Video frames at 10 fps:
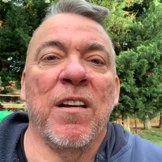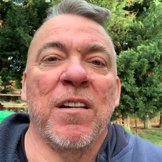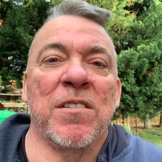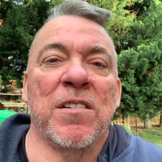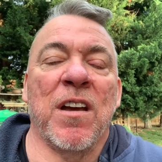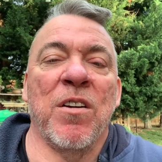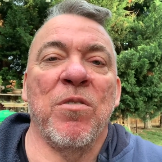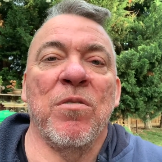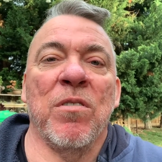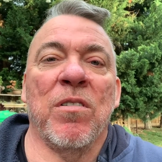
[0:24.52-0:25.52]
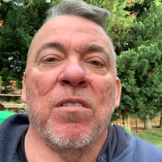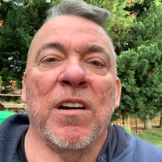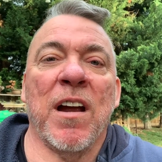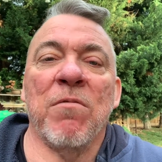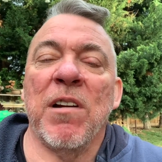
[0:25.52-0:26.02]
So I
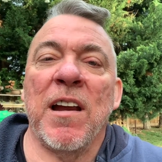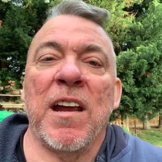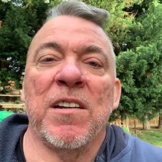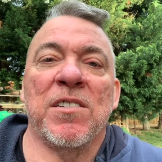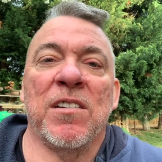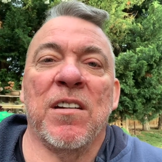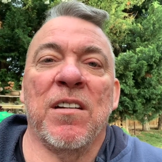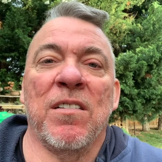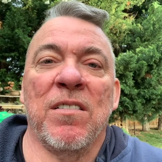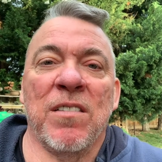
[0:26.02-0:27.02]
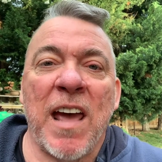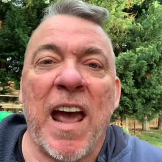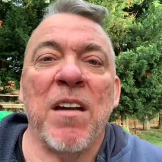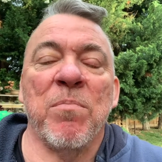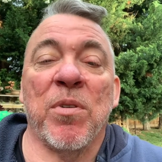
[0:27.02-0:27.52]
can't really answer
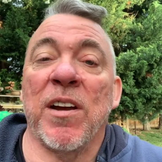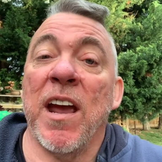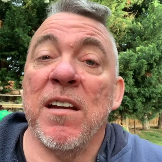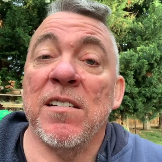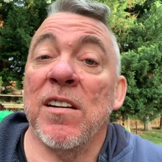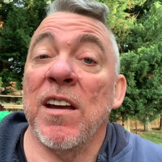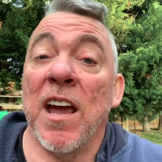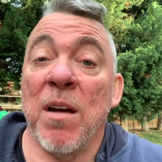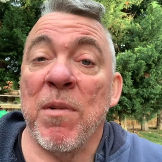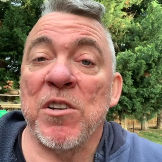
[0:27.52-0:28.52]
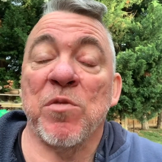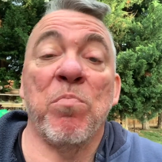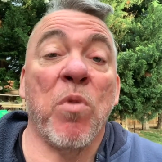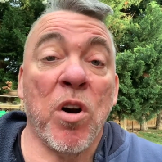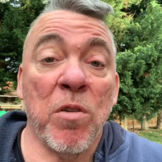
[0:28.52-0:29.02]
that, but I can tell you how much
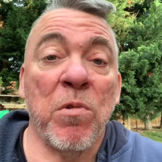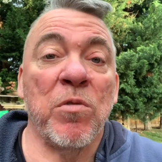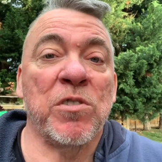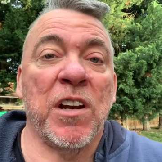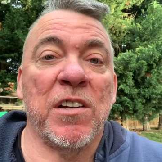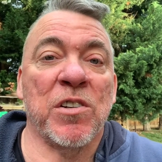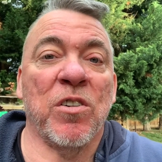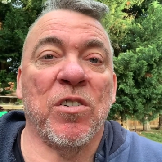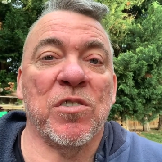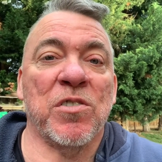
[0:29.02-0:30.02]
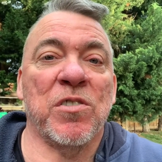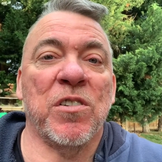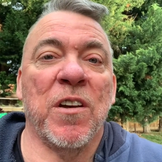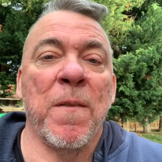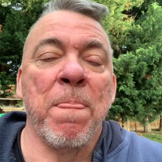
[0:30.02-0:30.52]
my wheelchairs cost.